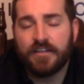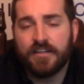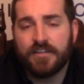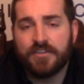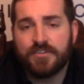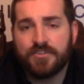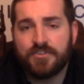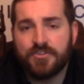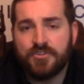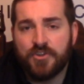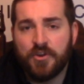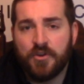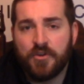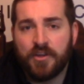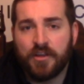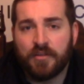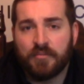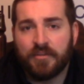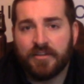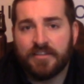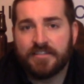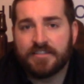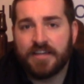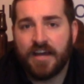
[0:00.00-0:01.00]
This is Joe
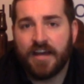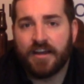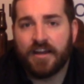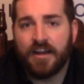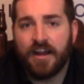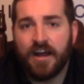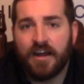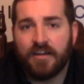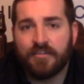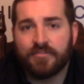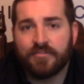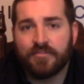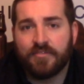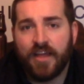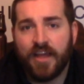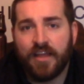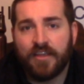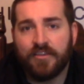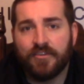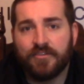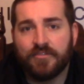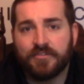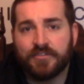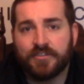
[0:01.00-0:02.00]
Youngblood signing off.
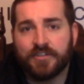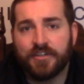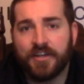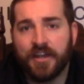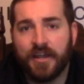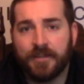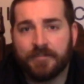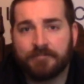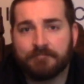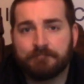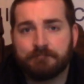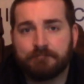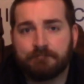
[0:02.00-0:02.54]
Thank you. Good night.